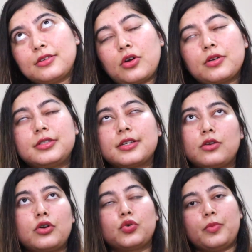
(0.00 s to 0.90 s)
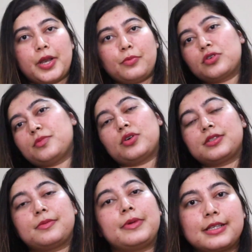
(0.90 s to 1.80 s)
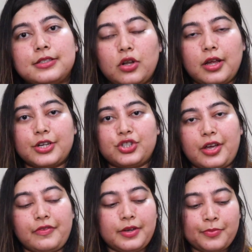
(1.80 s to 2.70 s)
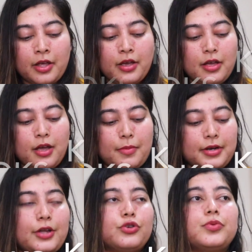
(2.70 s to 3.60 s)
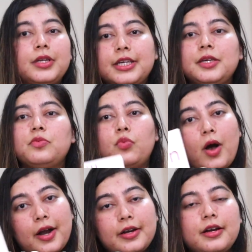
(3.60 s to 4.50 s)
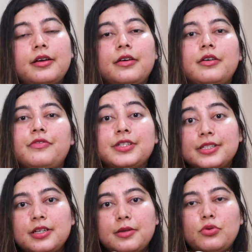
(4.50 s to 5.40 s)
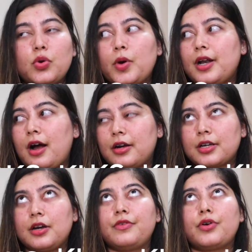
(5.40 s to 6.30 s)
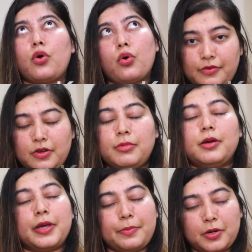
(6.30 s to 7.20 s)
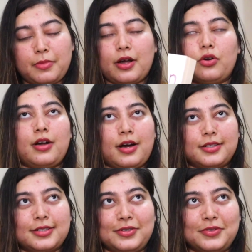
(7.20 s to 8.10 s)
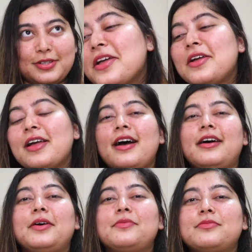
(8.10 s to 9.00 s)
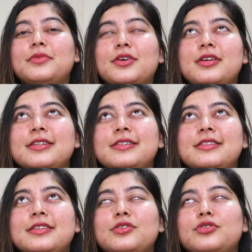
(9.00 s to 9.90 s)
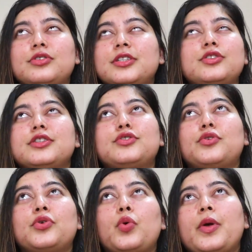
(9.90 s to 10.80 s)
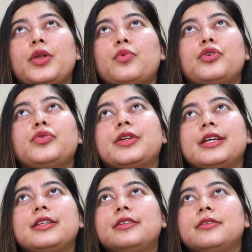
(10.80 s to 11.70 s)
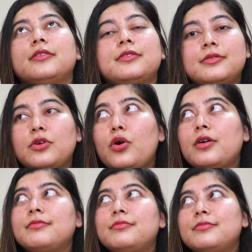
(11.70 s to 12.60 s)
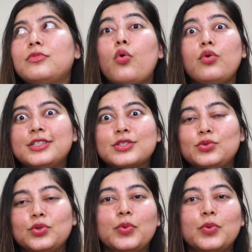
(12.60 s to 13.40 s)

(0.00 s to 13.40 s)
not too many books because it makes your luggage heavy, but I usually keep one physical book, one hardcover, or available a paperback or hardcovers, because you just don't know when you want to read the old school